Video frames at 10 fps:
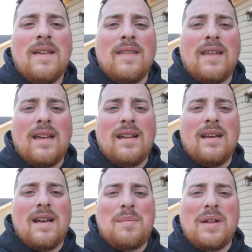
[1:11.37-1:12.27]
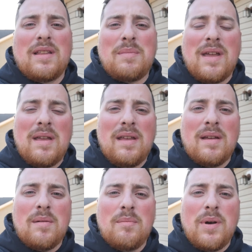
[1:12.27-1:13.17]
that I picked up
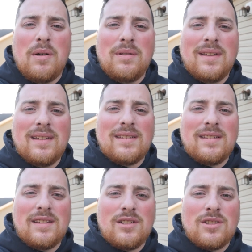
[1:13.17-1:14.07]
a boneless